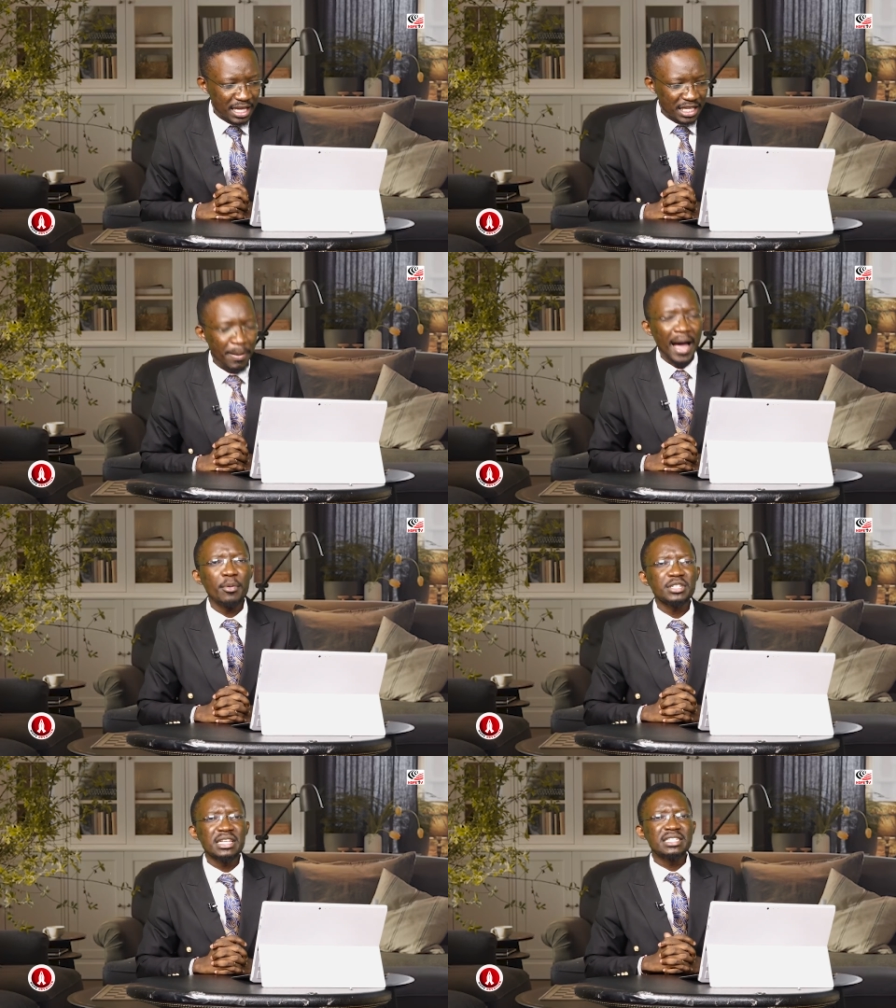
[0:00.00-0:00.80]
The
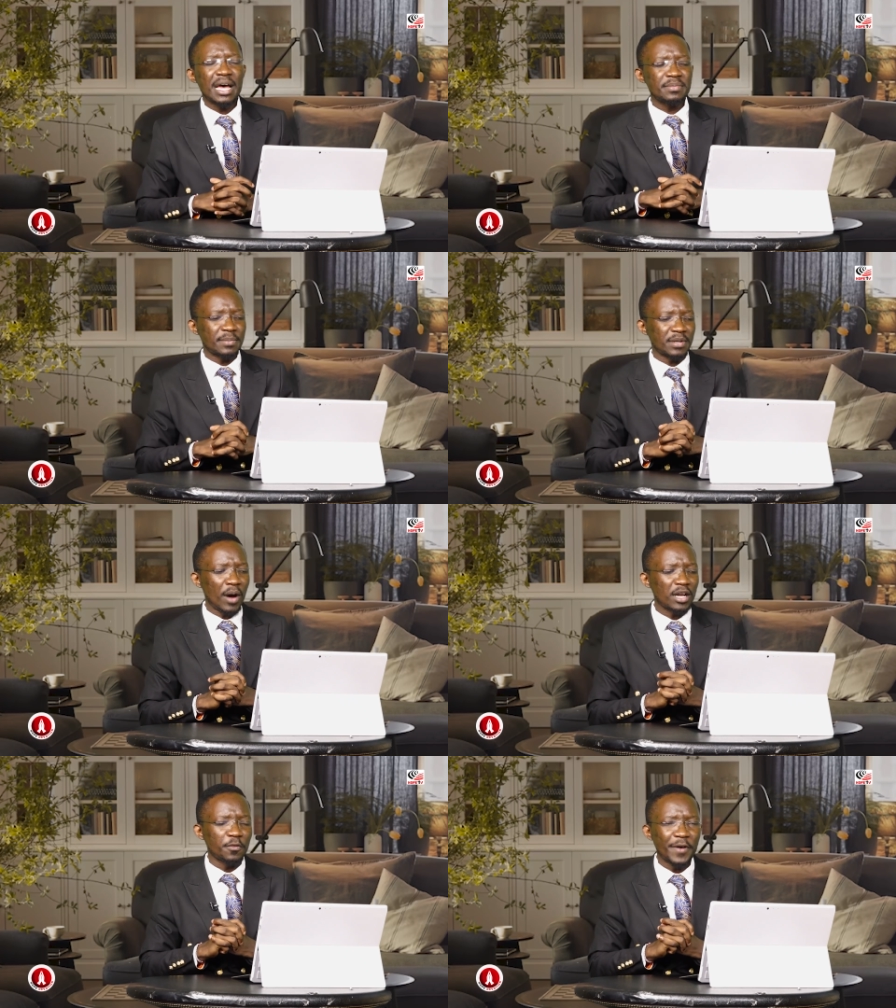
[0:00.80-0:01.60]
Bible says in Psalms chapter
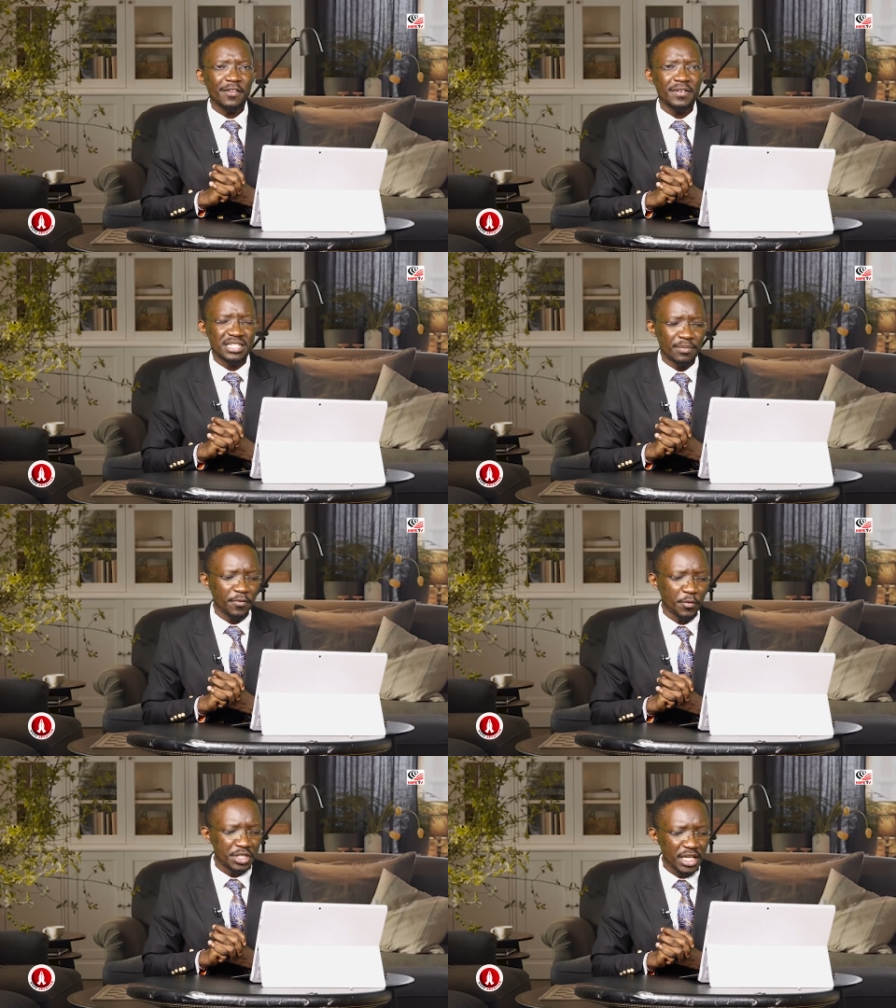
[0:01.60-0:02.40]
105, verse number
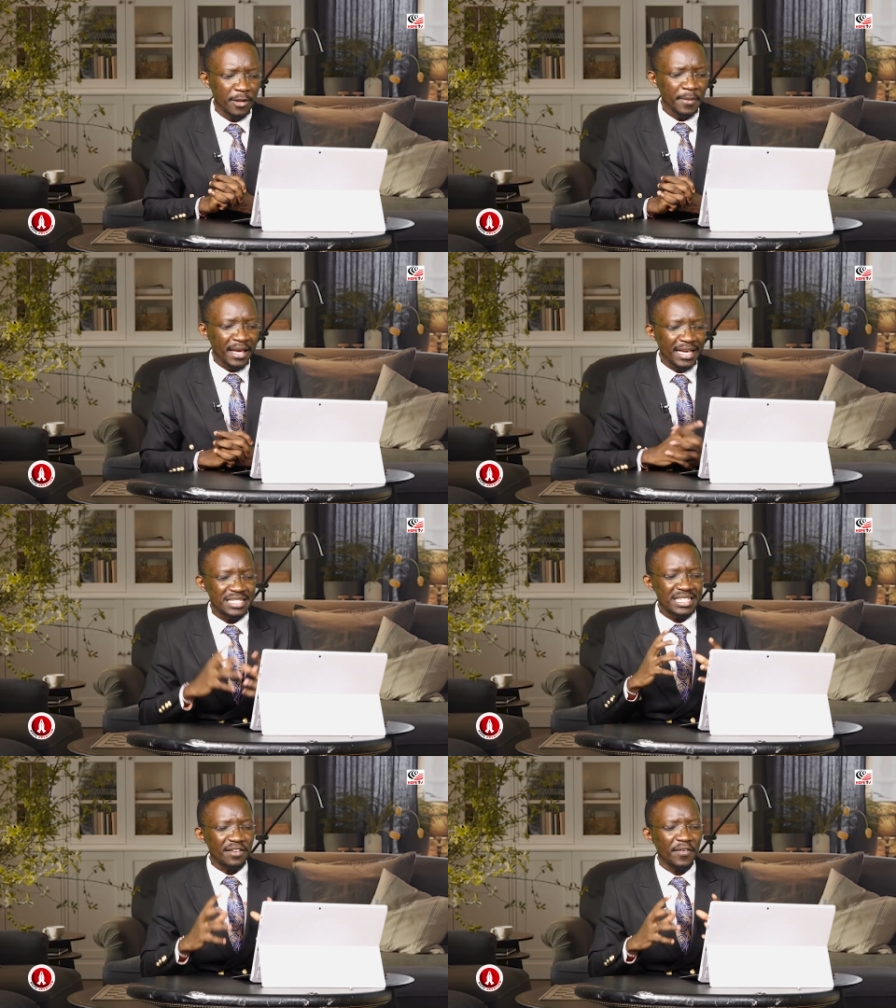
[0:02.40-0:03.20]
14, He
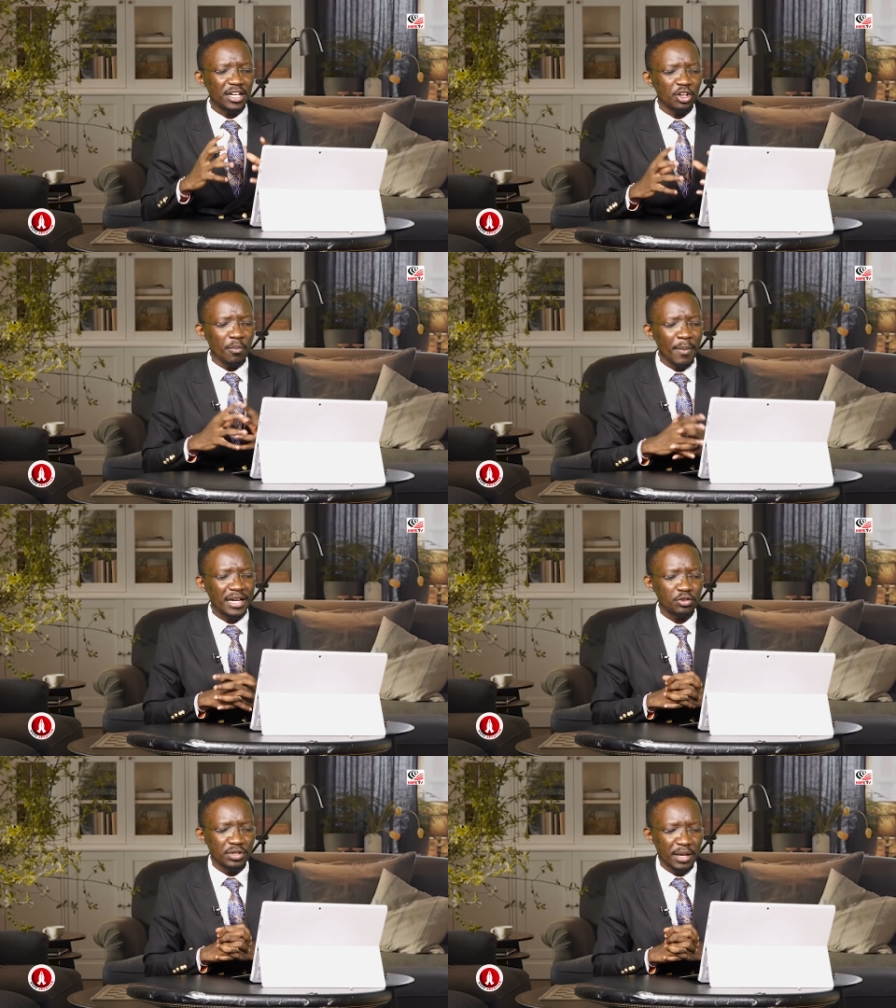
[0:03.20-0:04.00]
suffered no
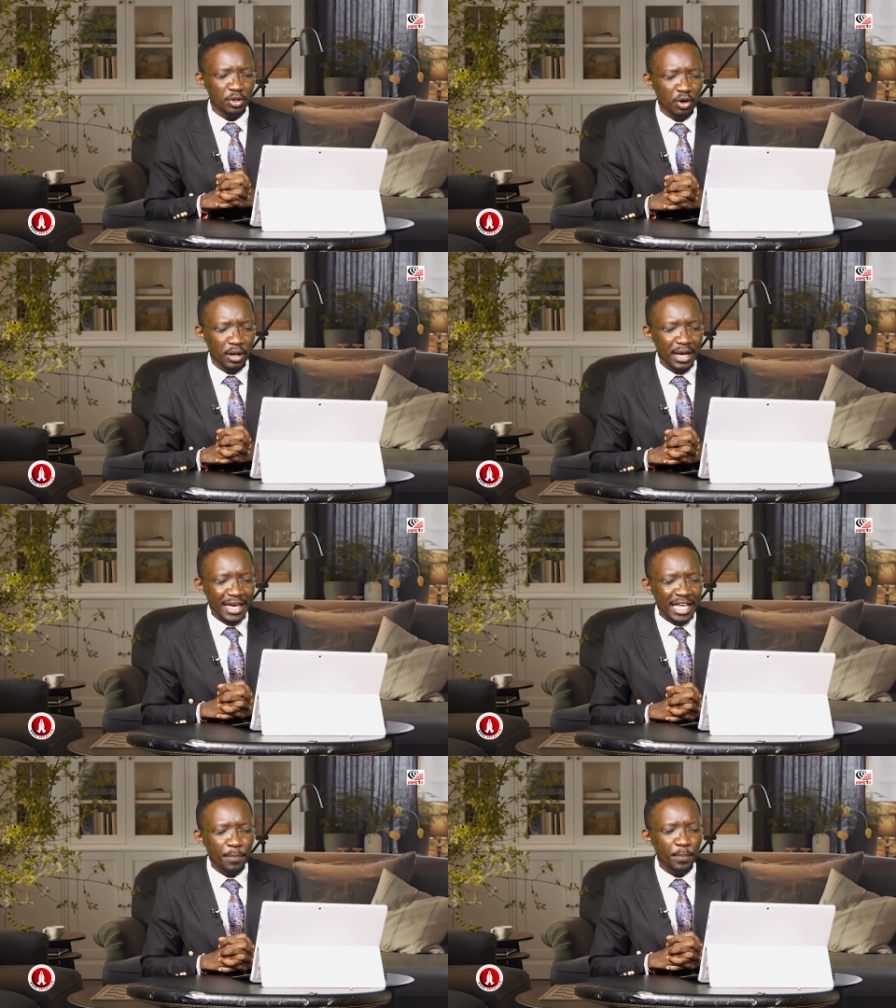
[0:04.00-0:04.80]
man to do them wrong.
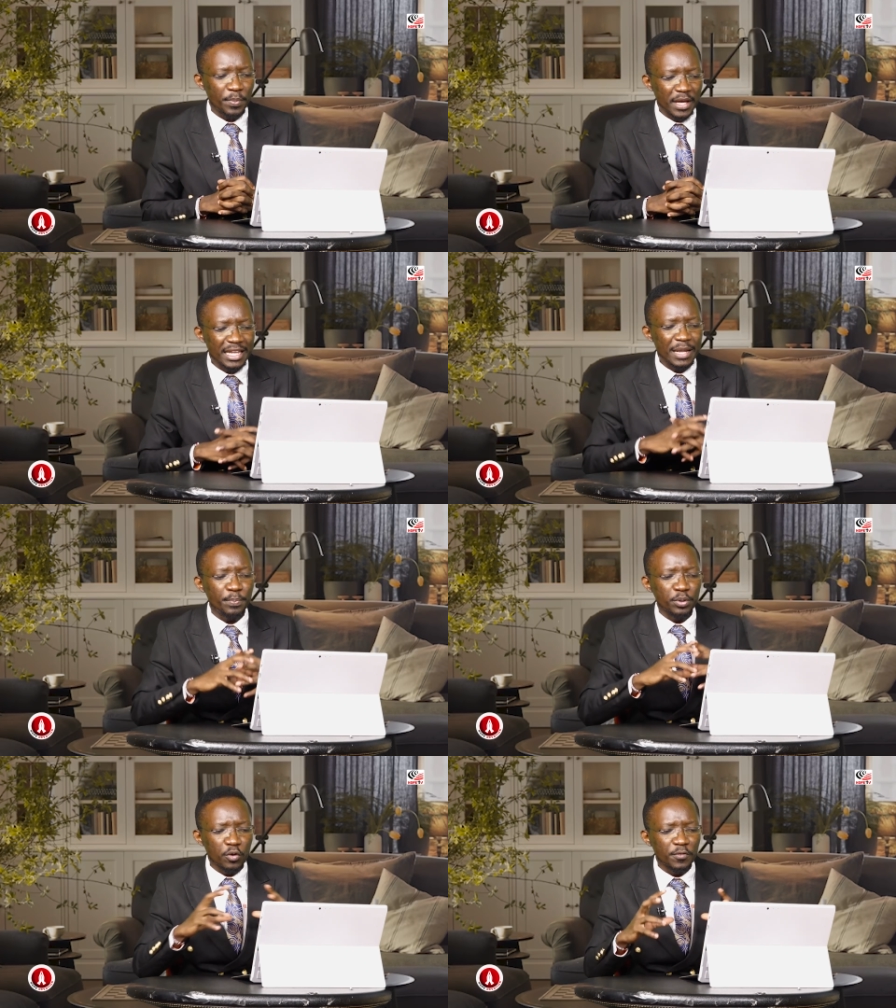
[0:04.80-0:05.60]
He, he
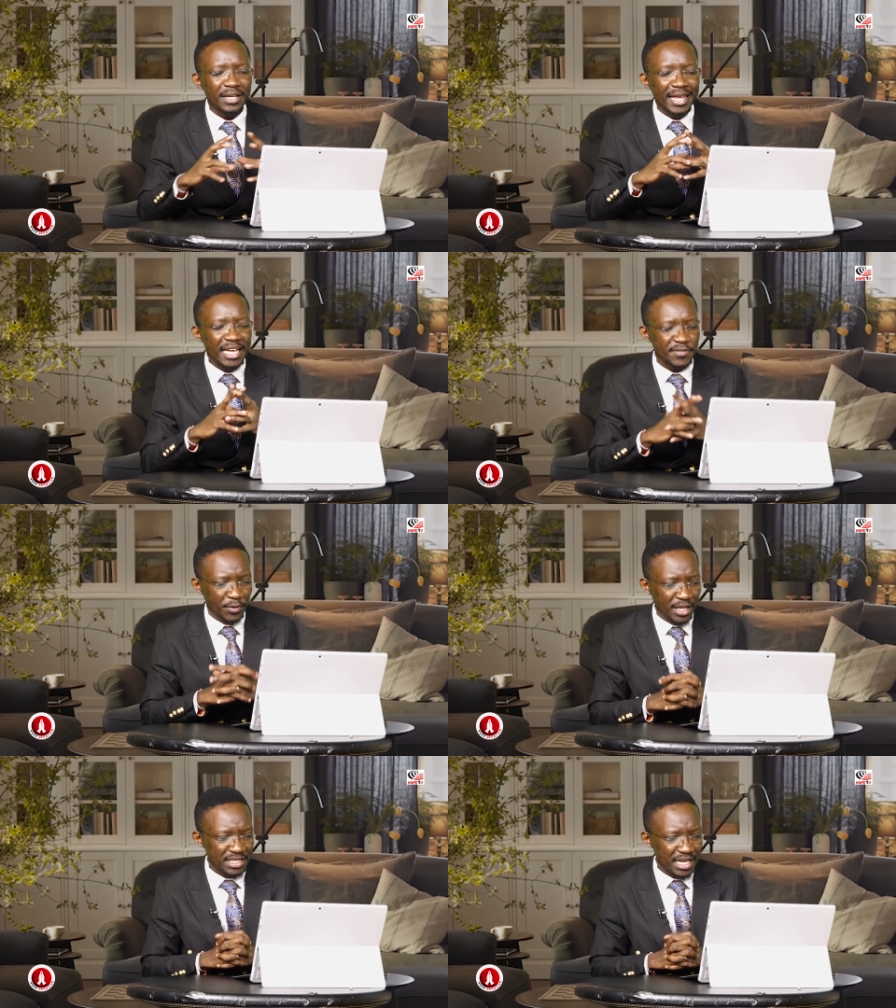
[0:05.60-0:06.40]
reproved kings
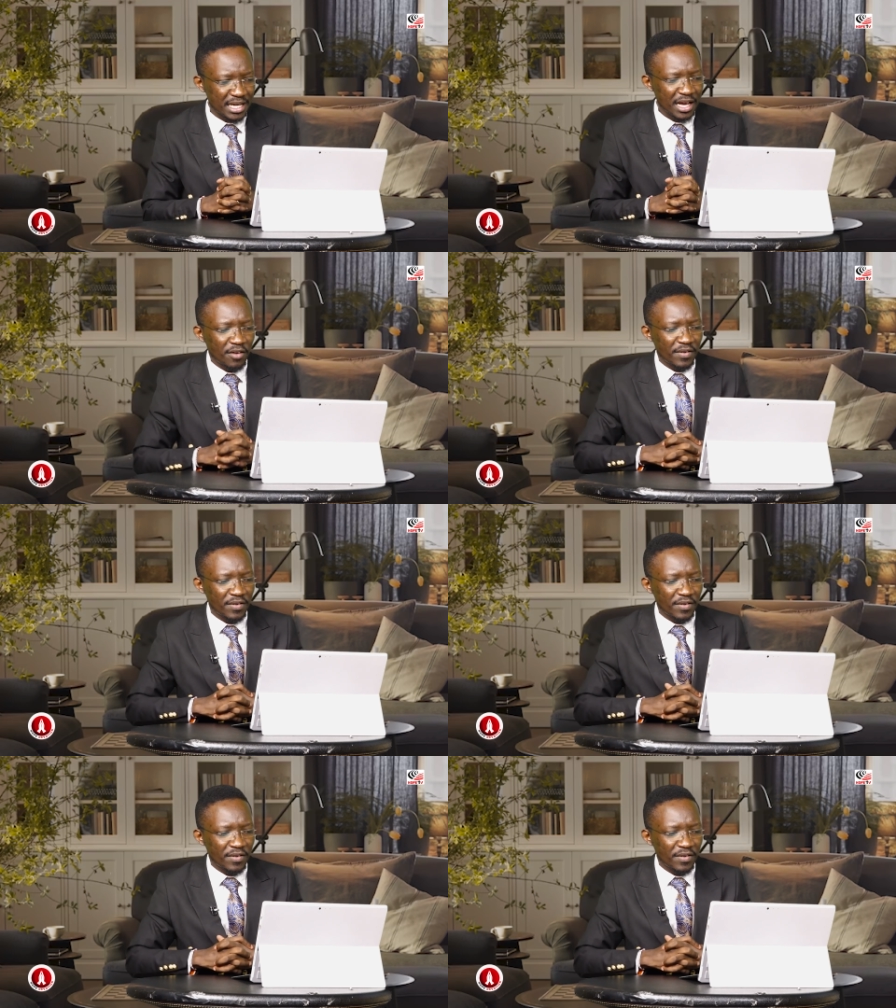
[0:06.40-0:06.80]
for their sake.